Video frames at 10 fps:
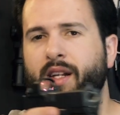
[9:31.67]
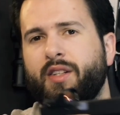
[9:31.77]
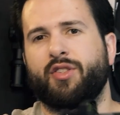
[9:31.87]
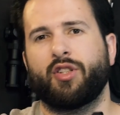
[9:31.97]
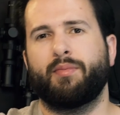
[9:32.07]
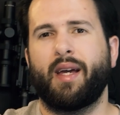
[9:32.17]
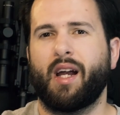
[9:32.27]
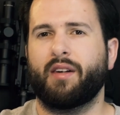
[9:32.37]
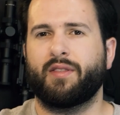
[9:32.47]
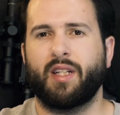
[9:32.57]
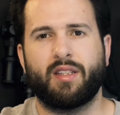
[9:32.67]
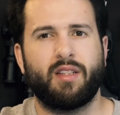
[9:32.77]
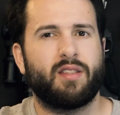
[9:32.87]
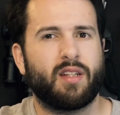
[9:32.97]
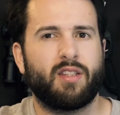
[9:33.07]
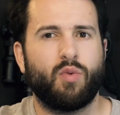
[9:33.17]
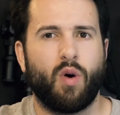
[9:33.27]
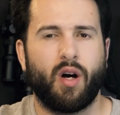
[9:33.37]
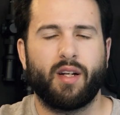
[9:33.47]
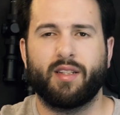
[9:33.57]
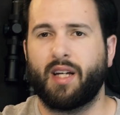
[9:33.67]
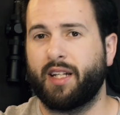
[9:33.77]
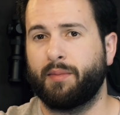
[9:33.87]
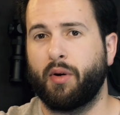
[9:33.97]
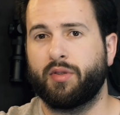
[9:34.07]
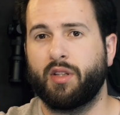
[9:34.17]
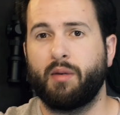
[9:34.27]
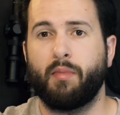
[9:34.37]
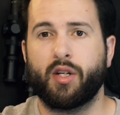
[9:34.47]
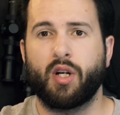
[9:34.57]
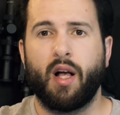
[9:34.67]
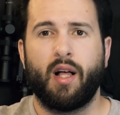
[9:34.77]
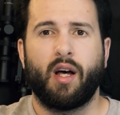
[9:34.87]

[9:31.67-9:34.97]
and it's just made out of 60-61 as opposed to the much